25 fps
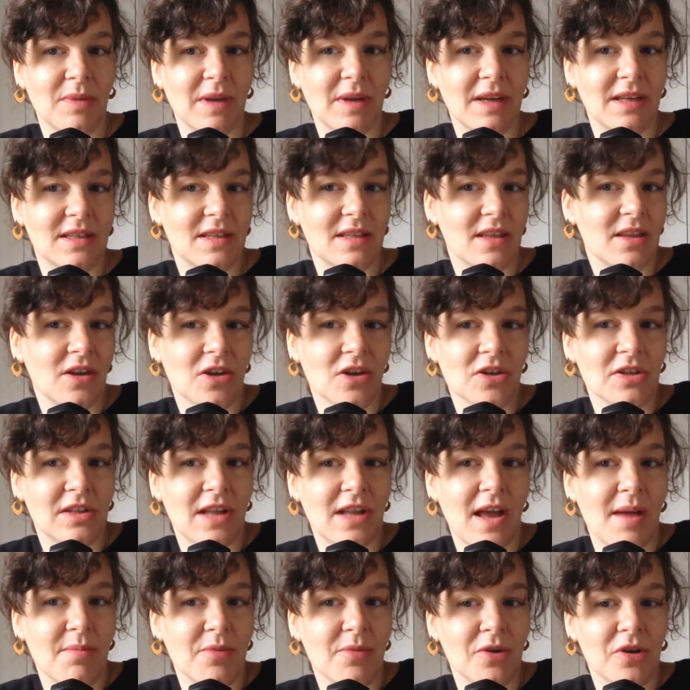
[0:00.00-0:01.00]
like it's either a
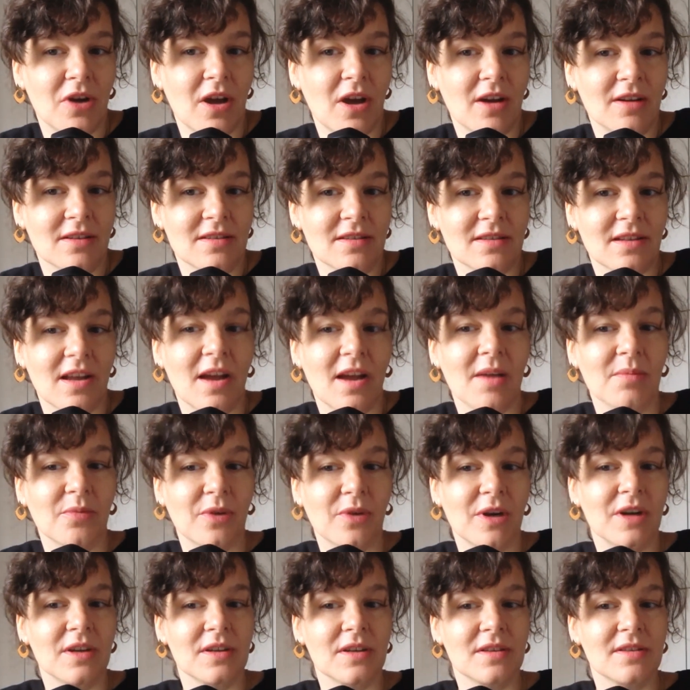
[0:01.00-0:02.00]
slum or not a slum,
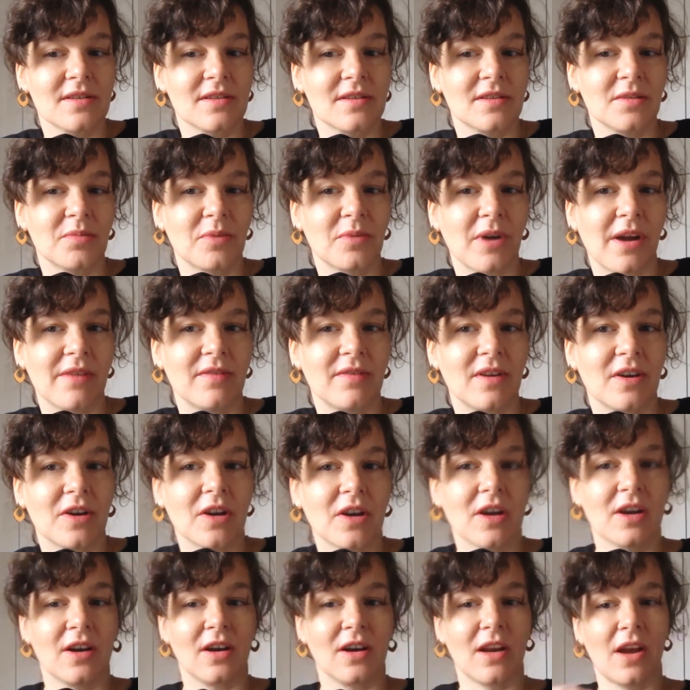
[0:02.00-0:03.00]
whereas a deprived
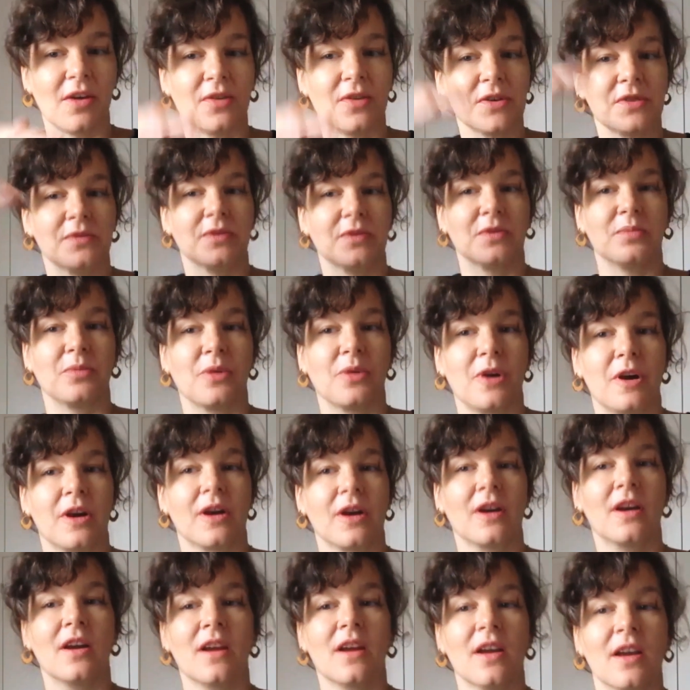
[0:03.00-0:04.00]
area allows for
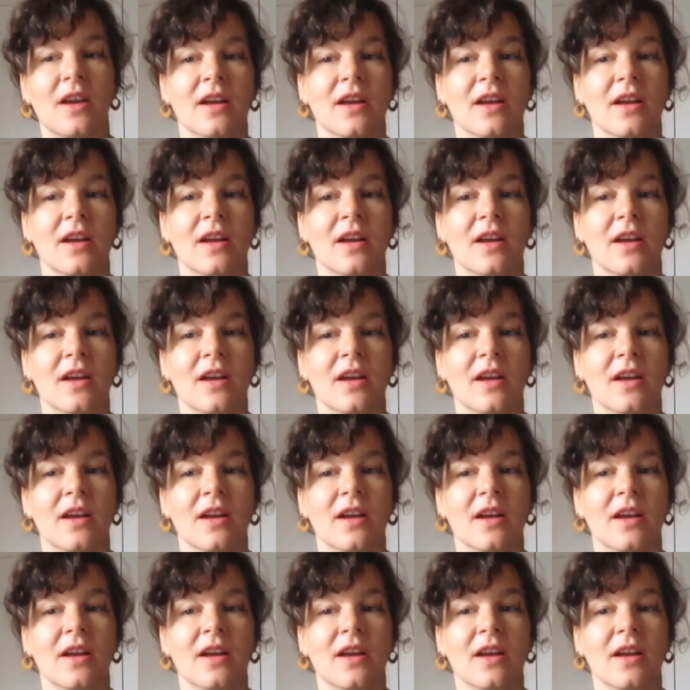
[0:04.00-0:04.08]
more